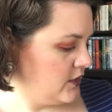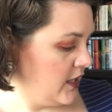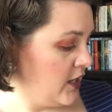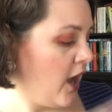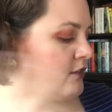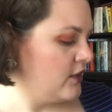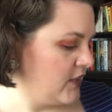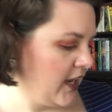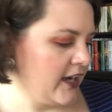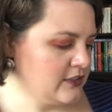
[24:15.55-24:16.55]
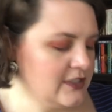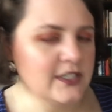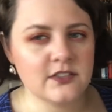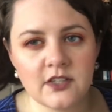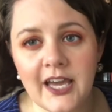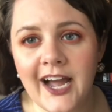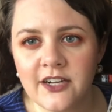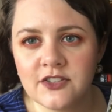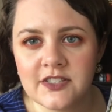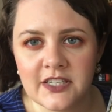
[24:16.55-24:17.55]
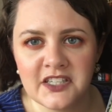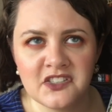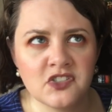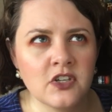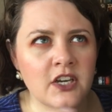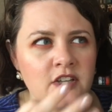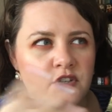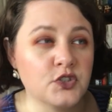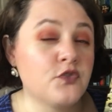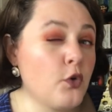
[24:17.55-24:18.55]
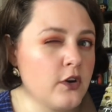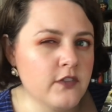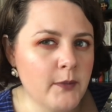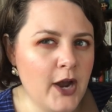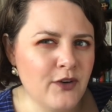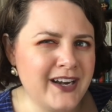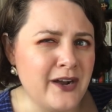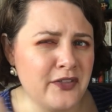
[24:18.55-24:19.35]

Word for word: The novel of the Iron Seas. So the Iron Seas, there's four of them out right now.